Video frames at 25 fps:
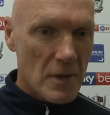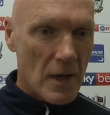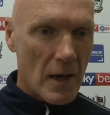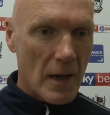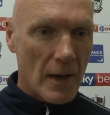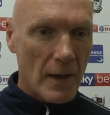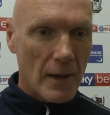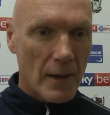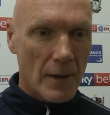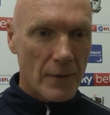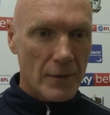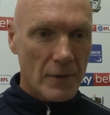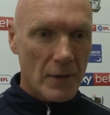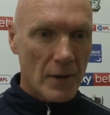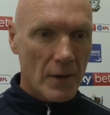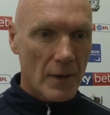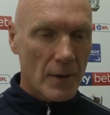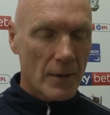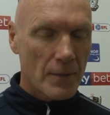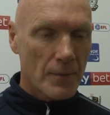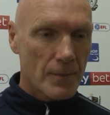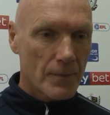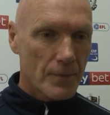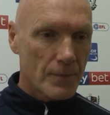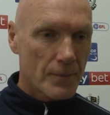high after
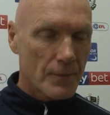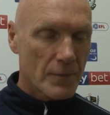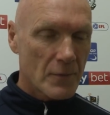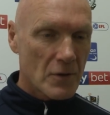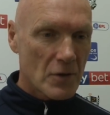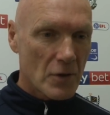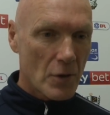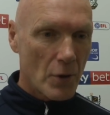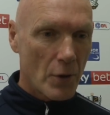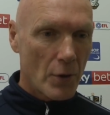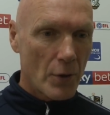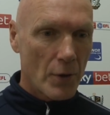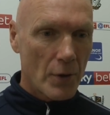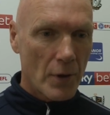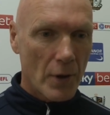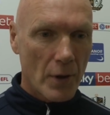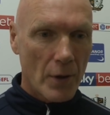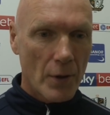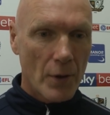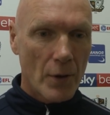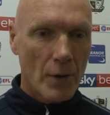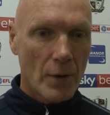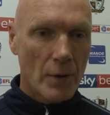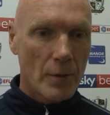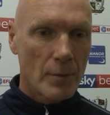scoring a
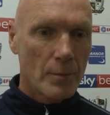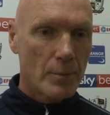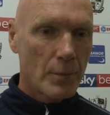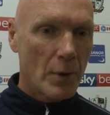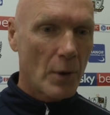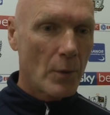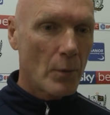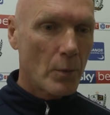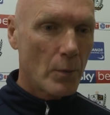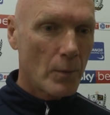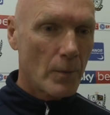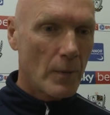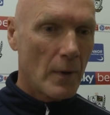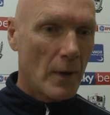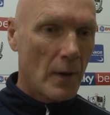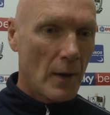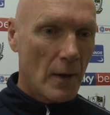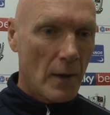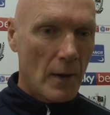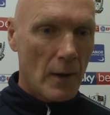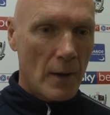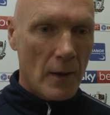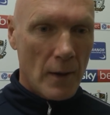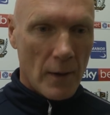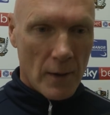goal, but
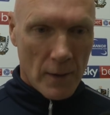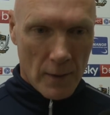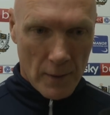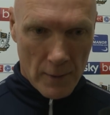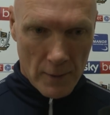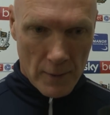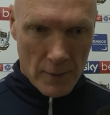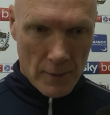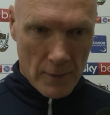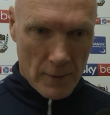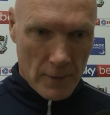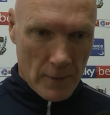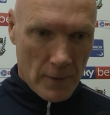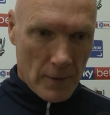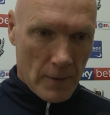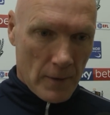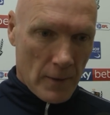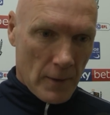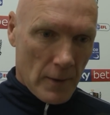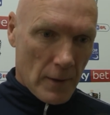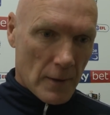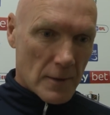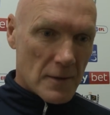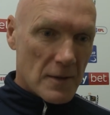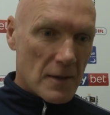
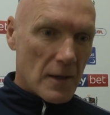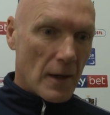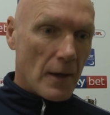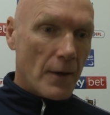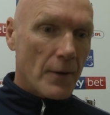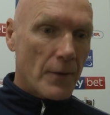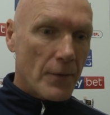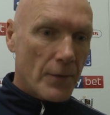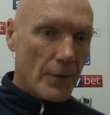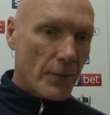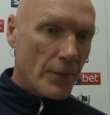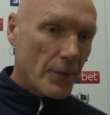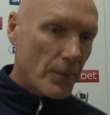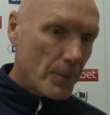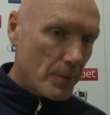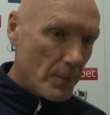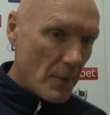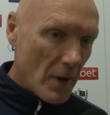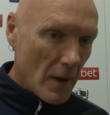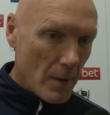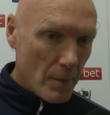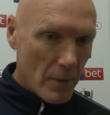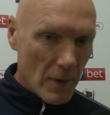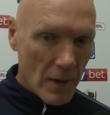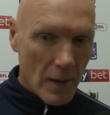instead of
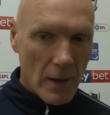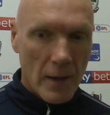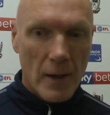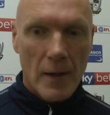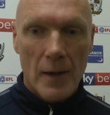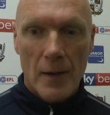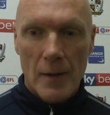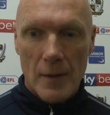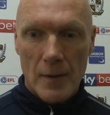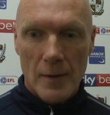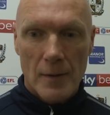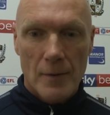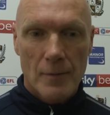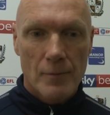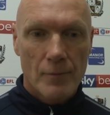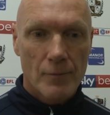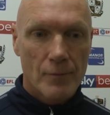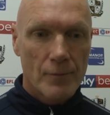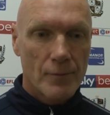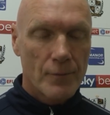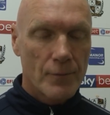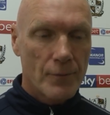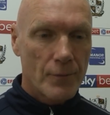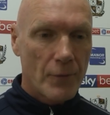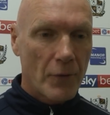maybe
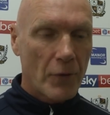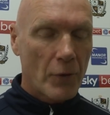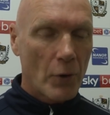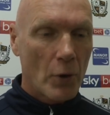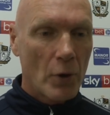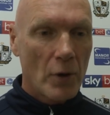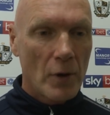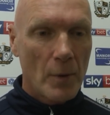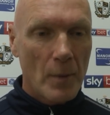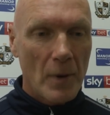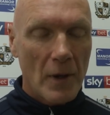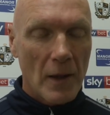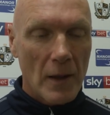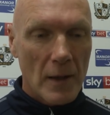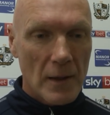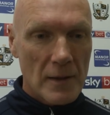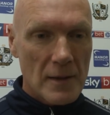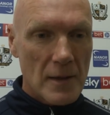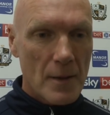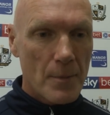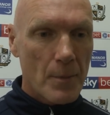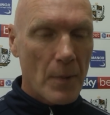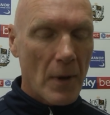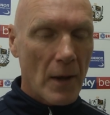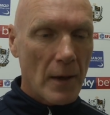throwing him in at the
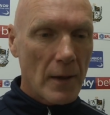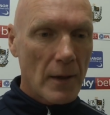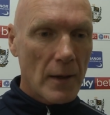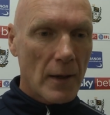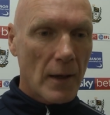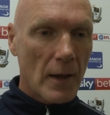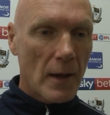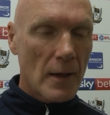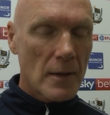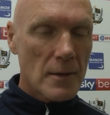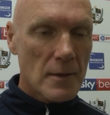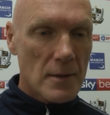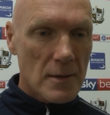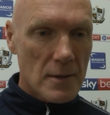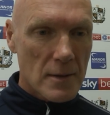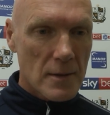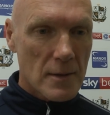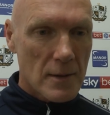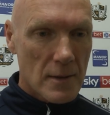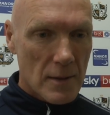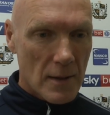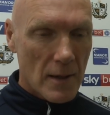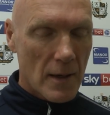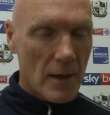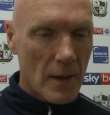deep end
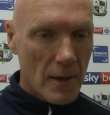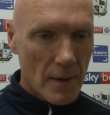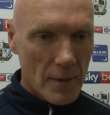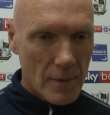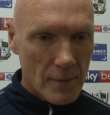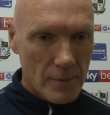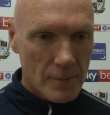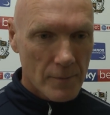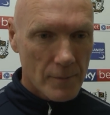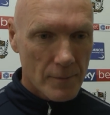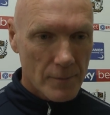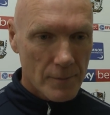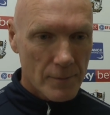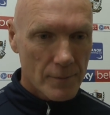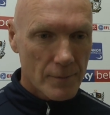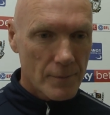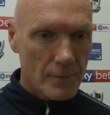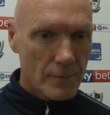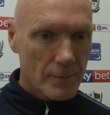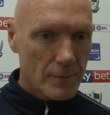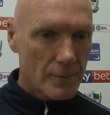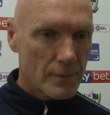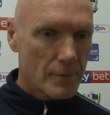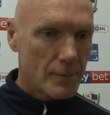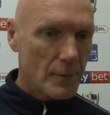against
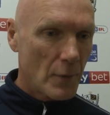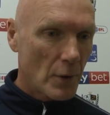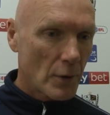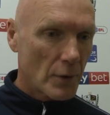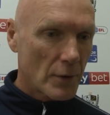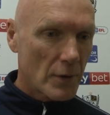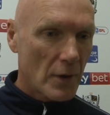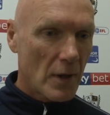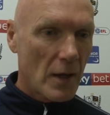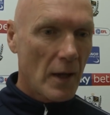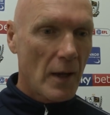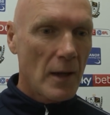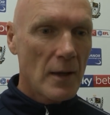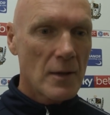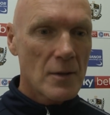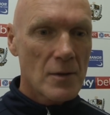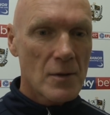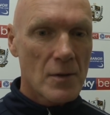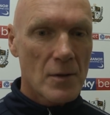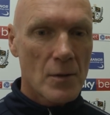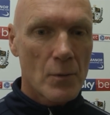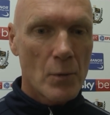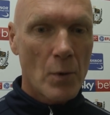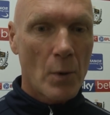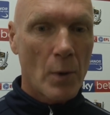Milton
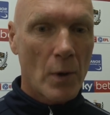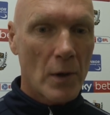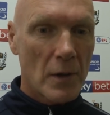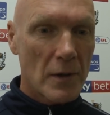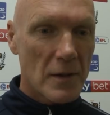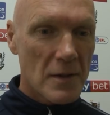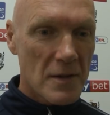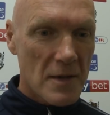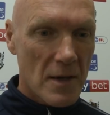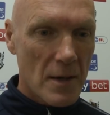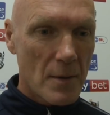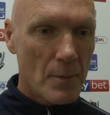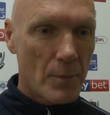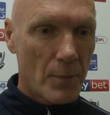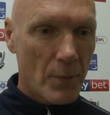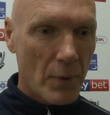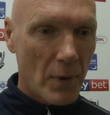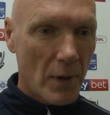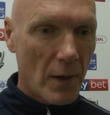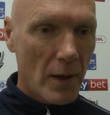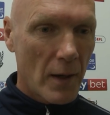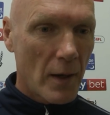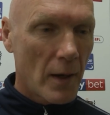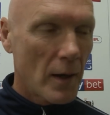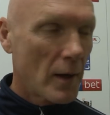Keynes, we wanted to see him
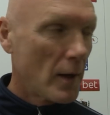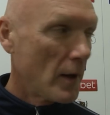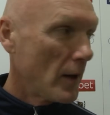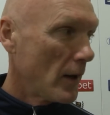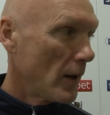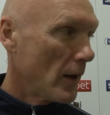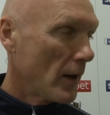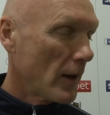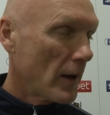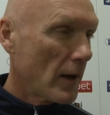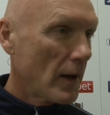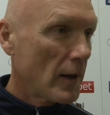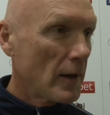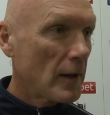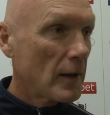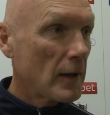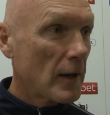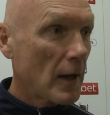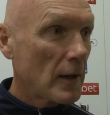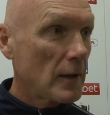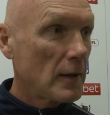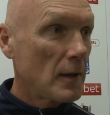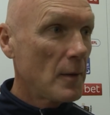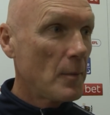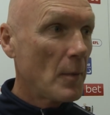play again in
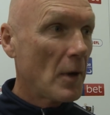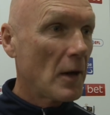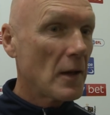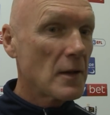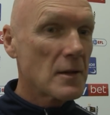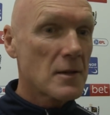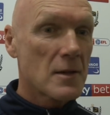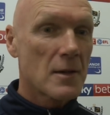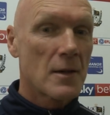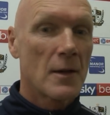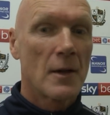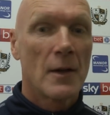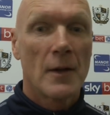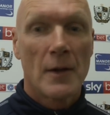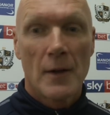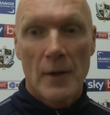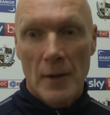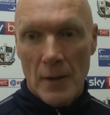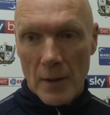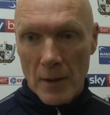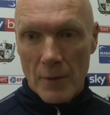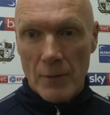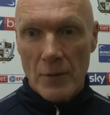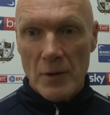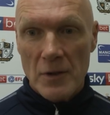90 minutes,
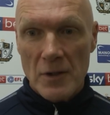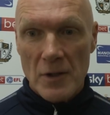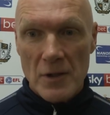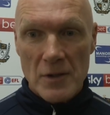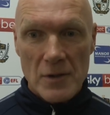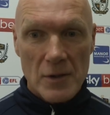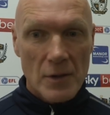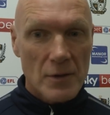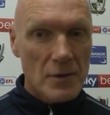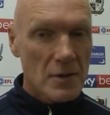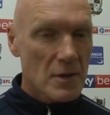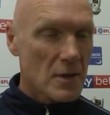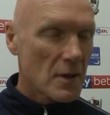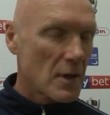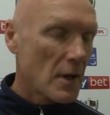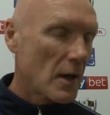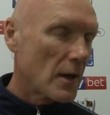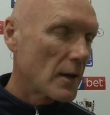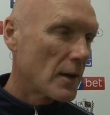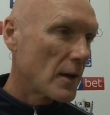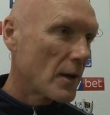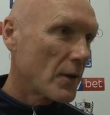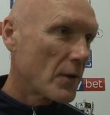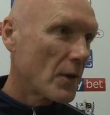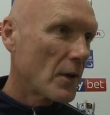which he's done
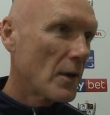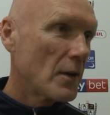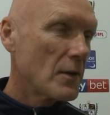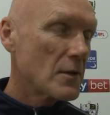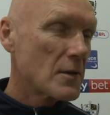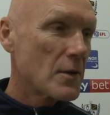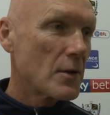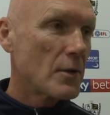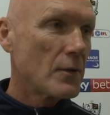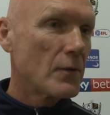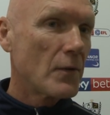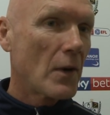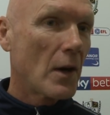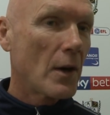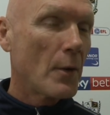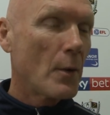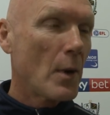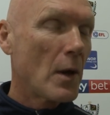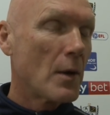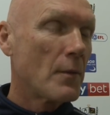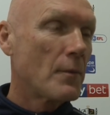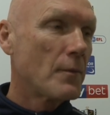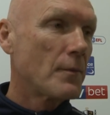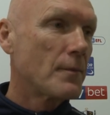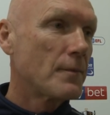tonight, and I think he's done very
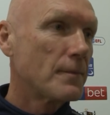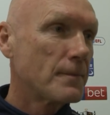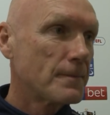well.